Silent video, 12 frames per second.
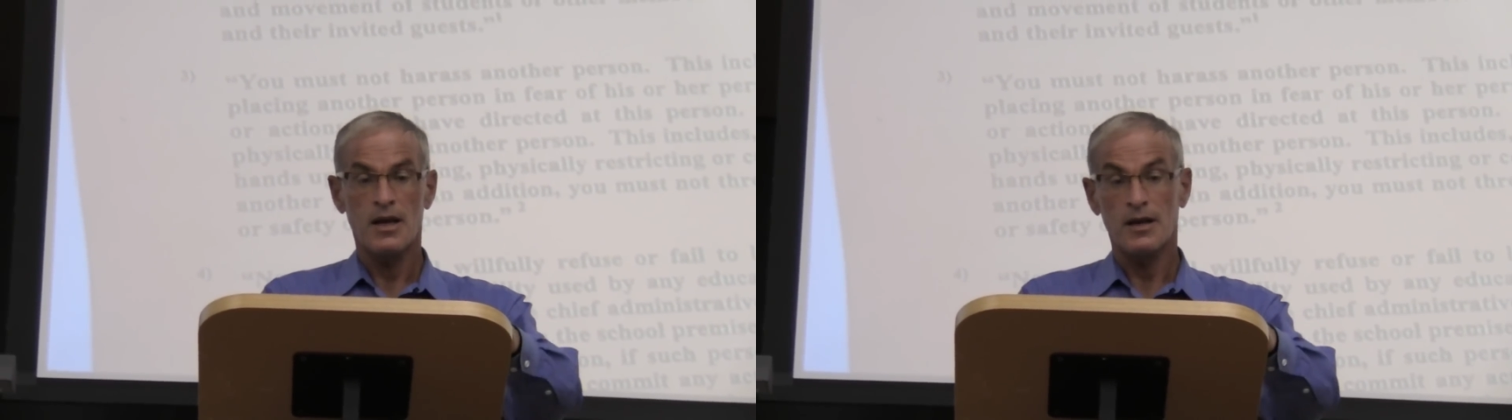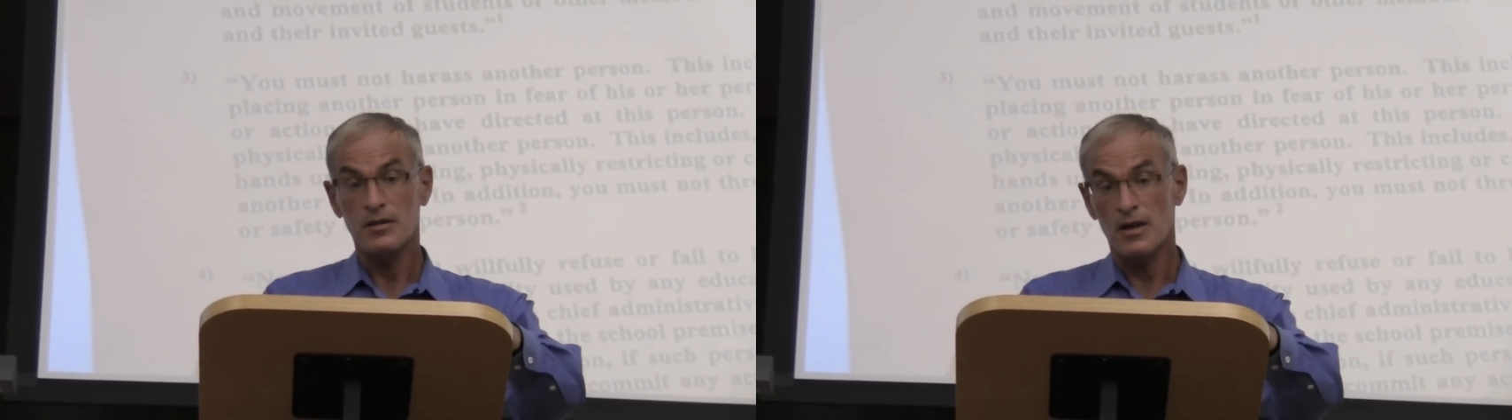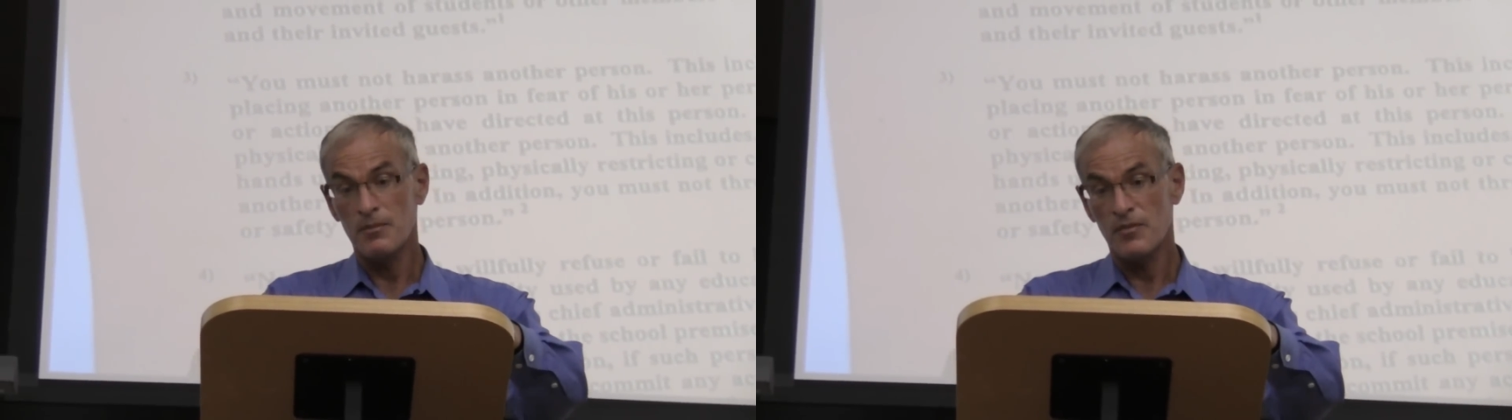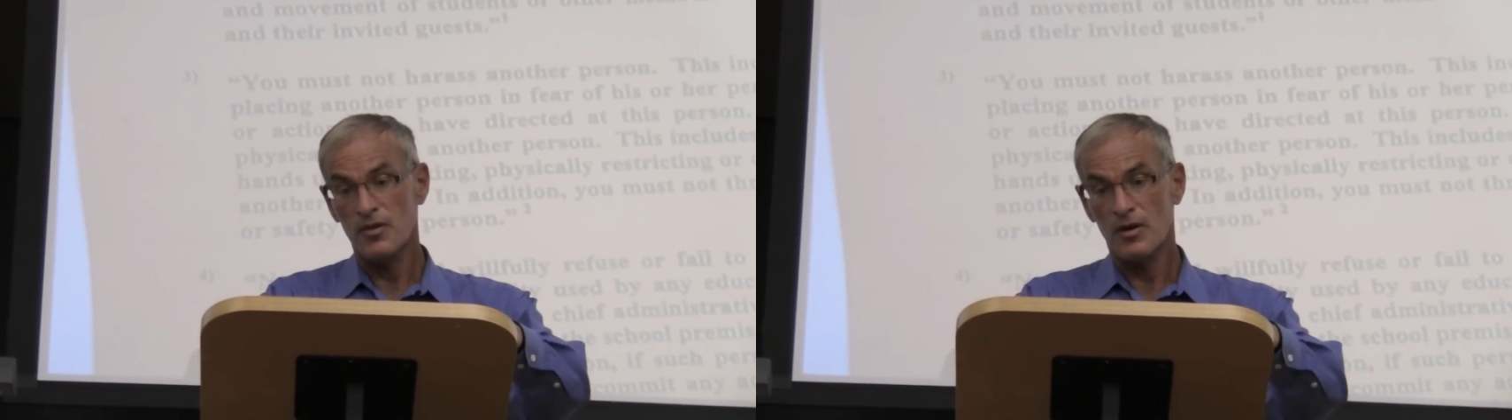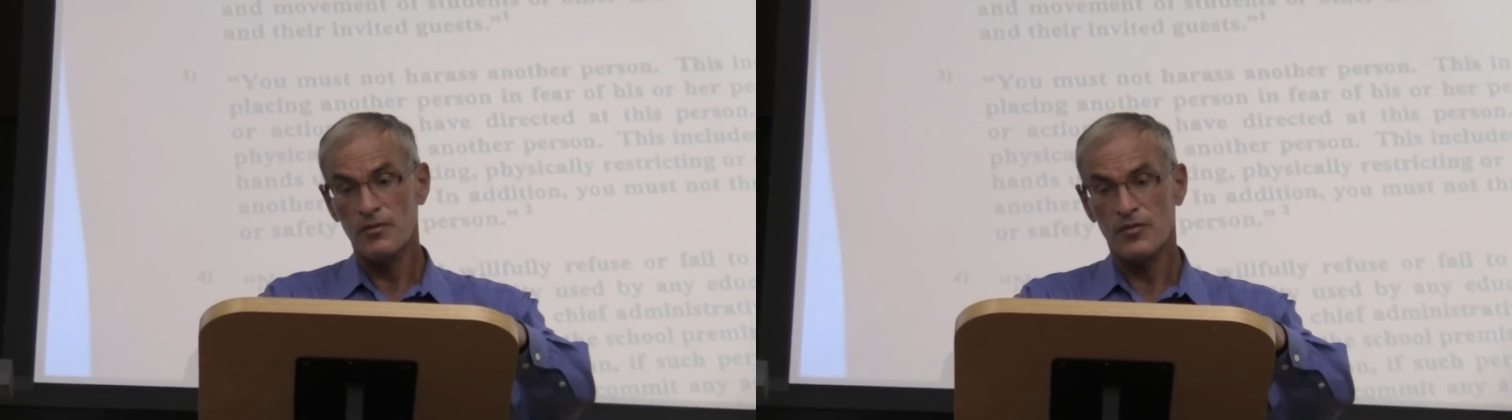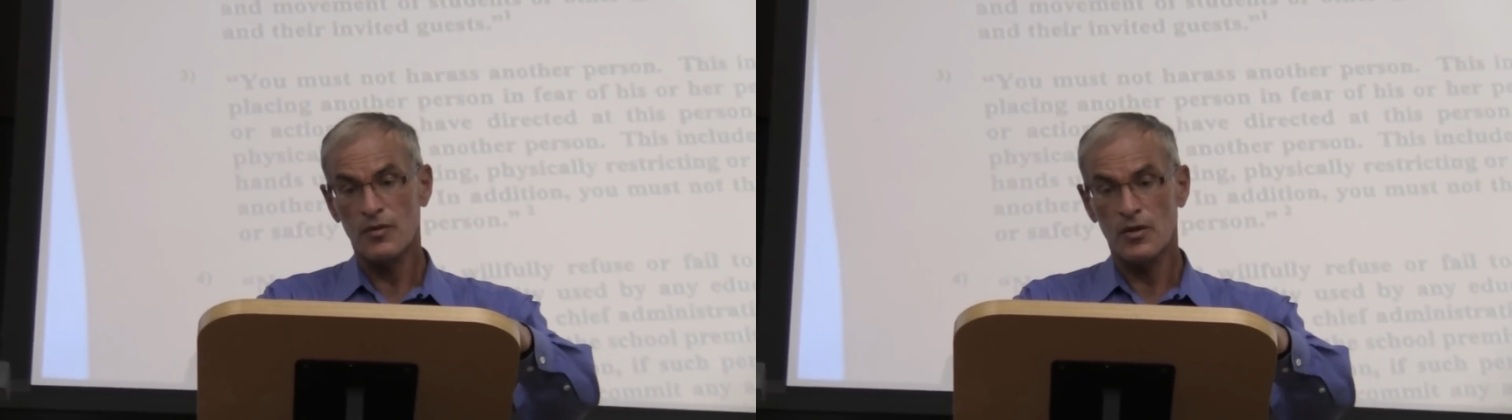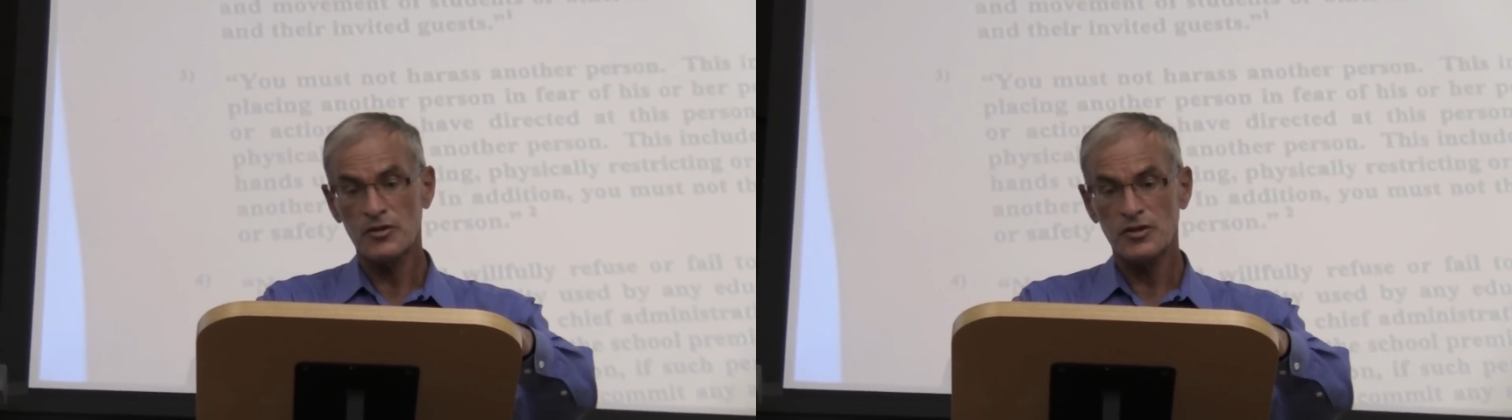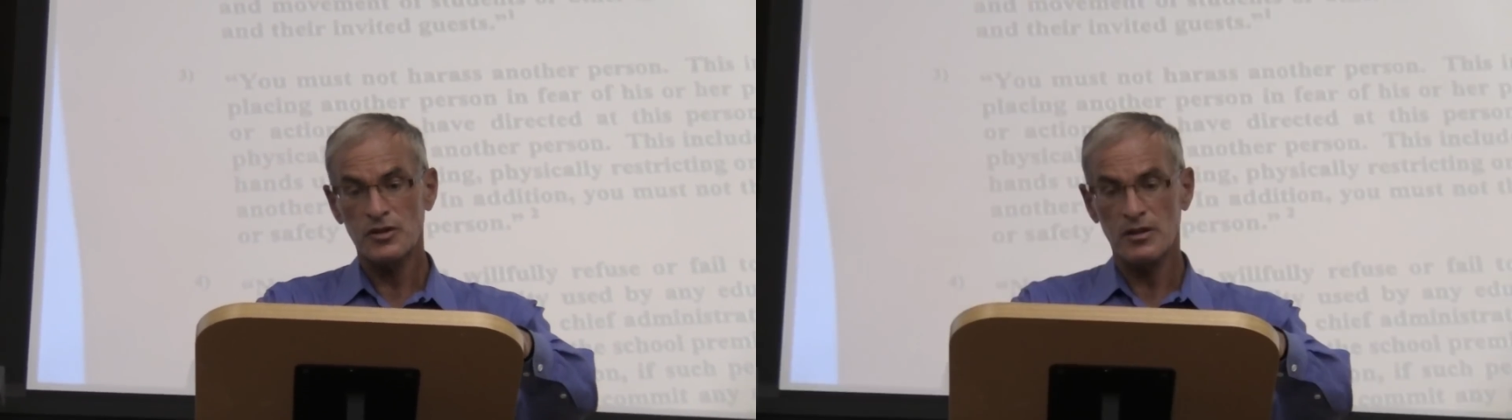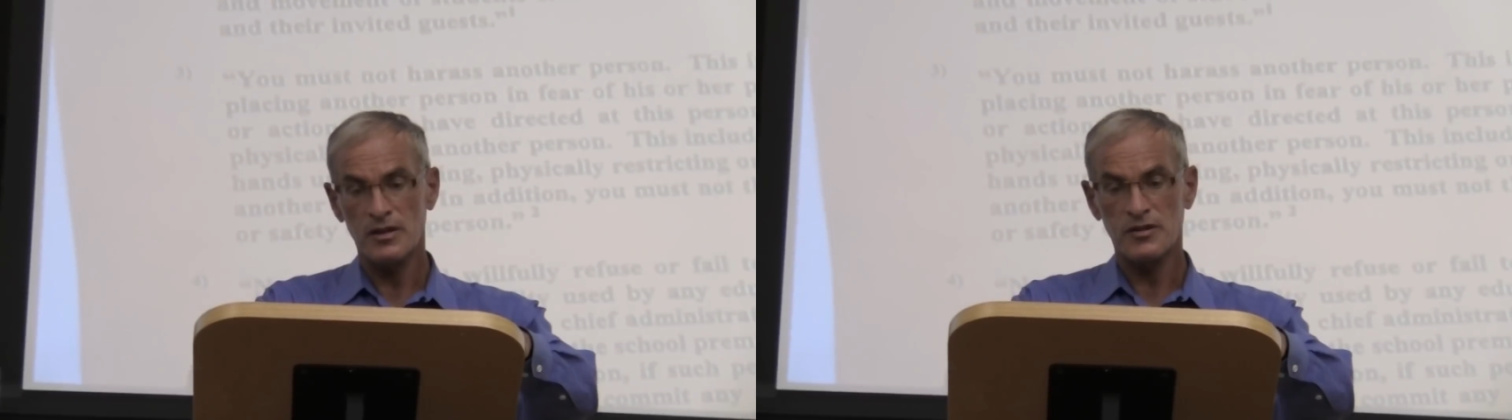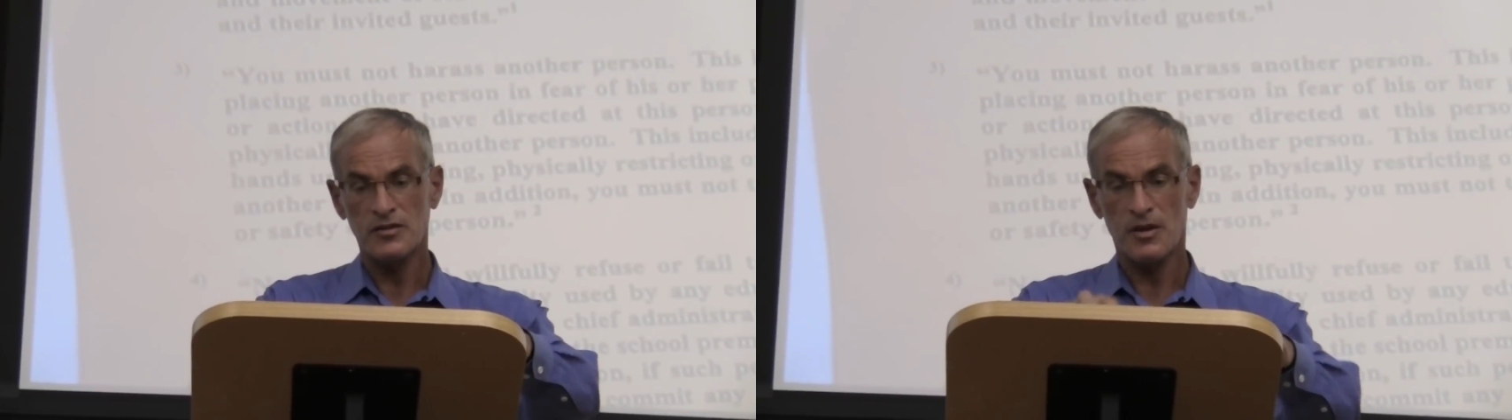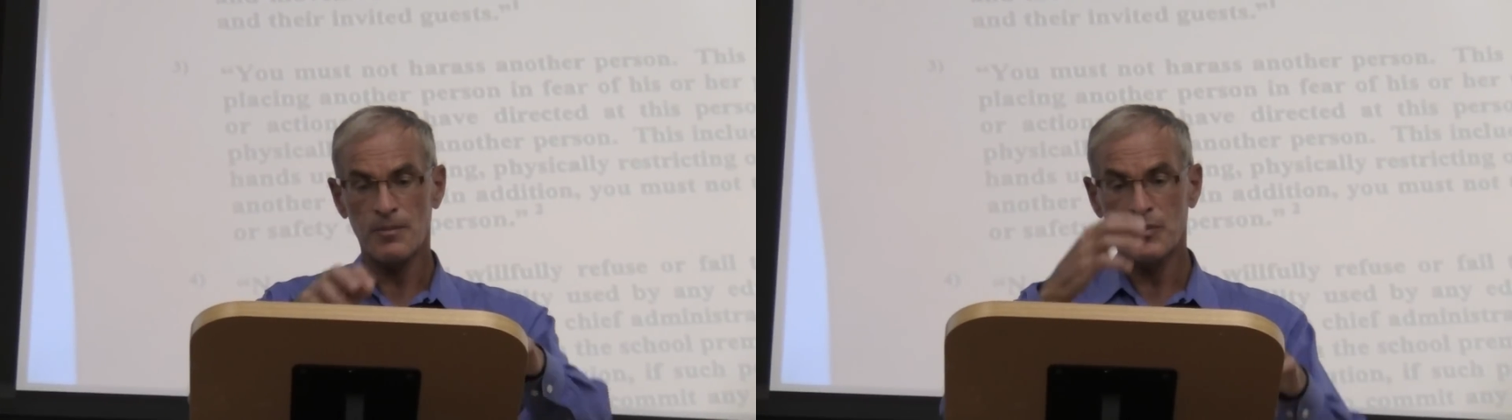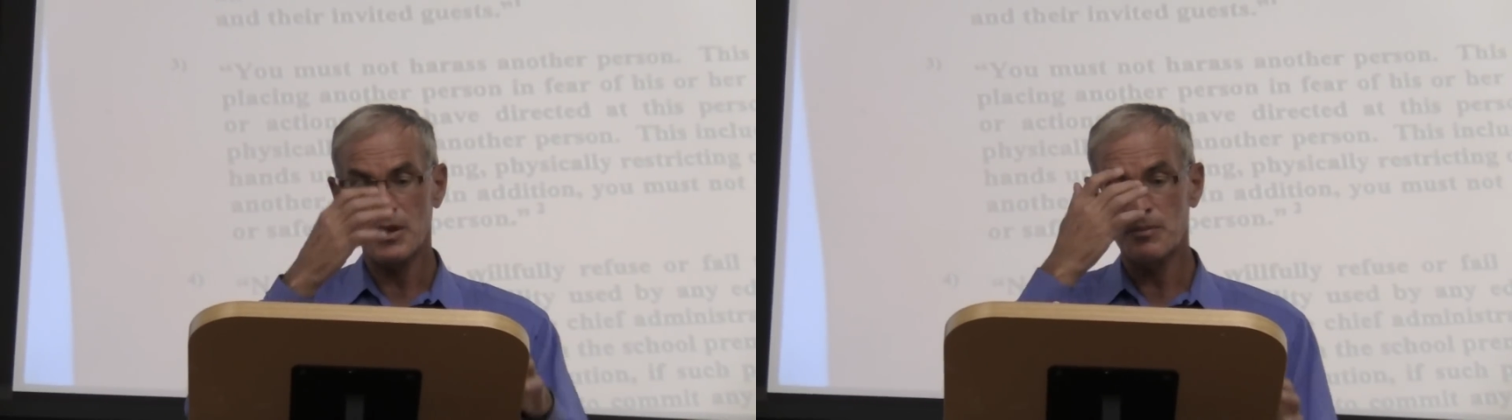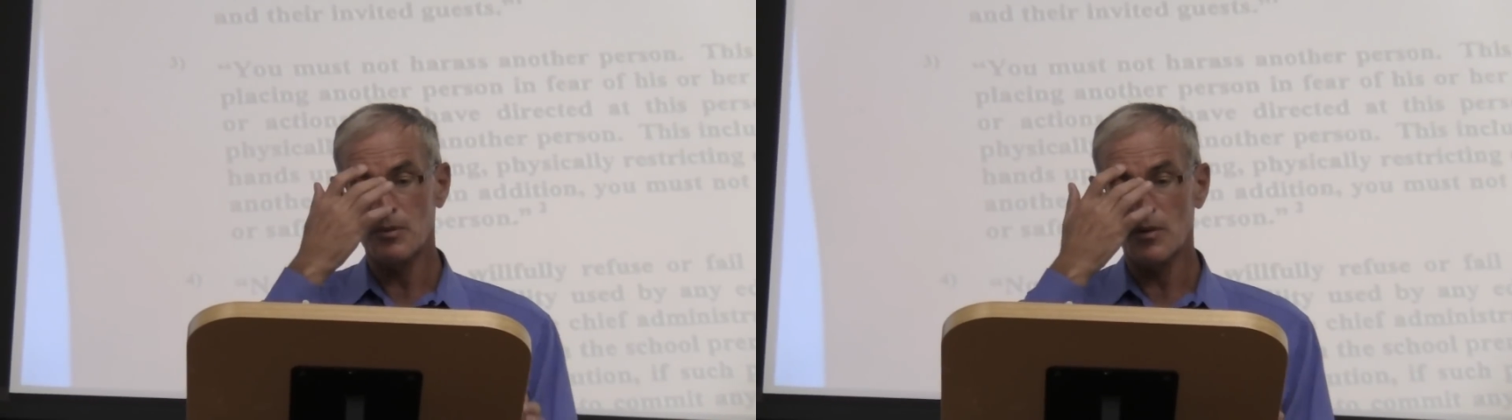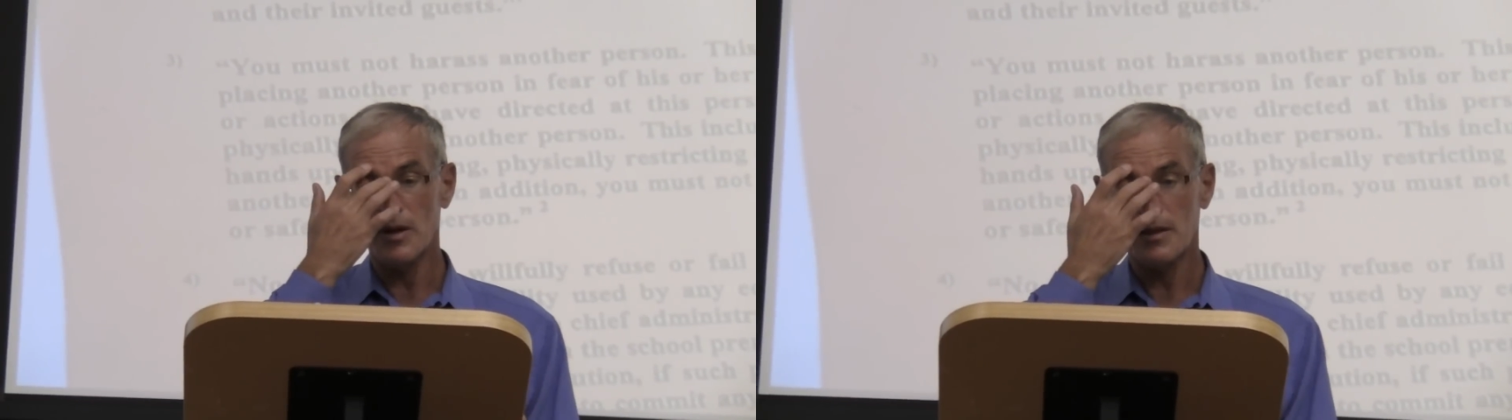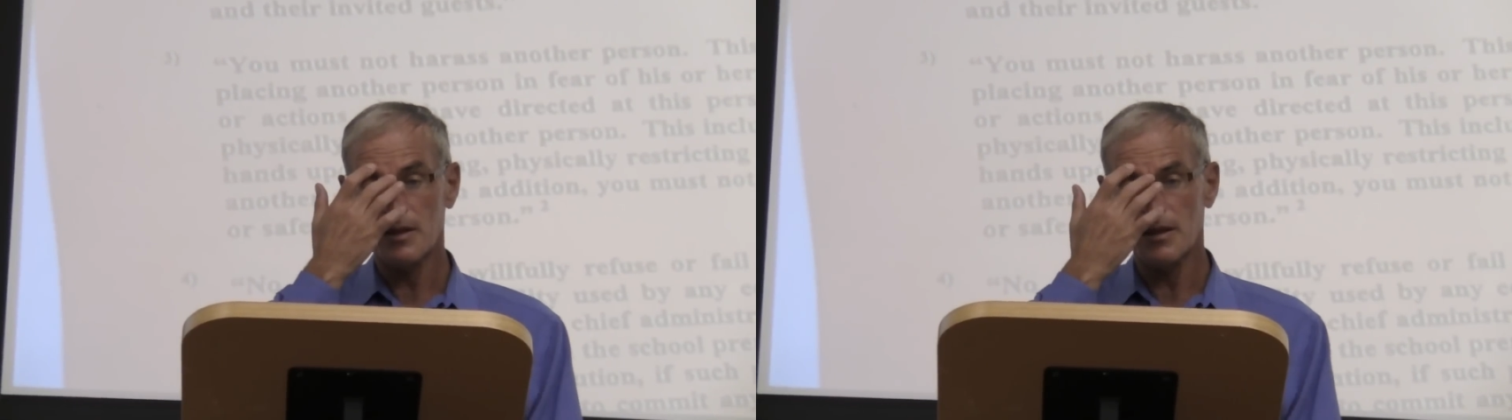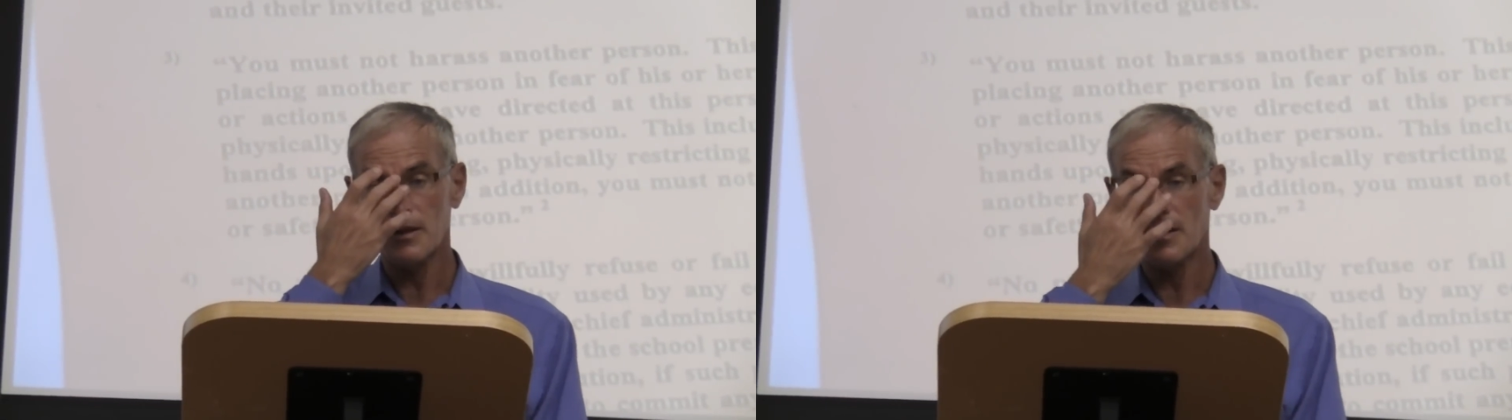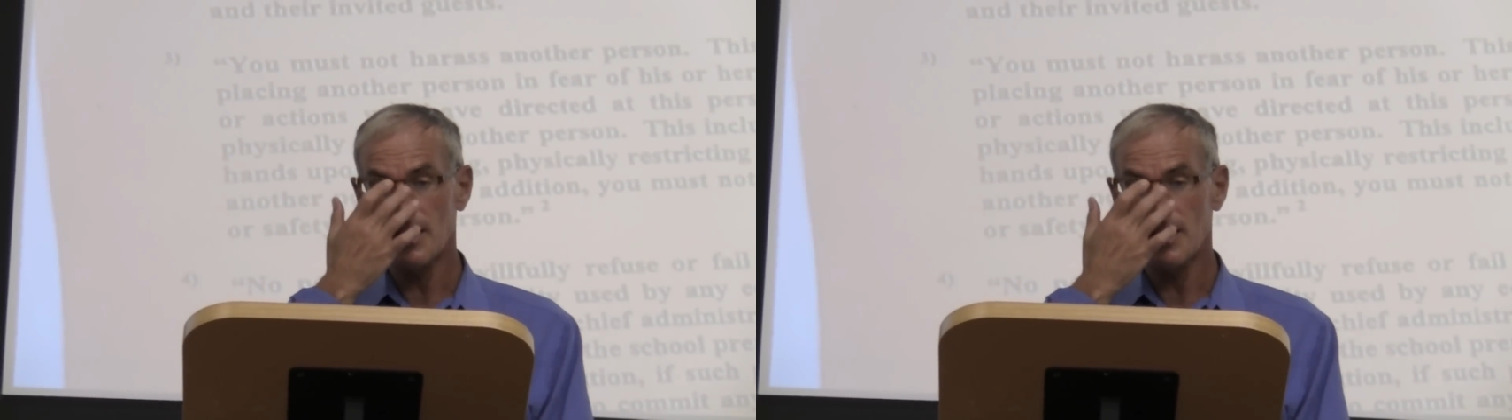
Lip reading: and unfortunately some people, I think,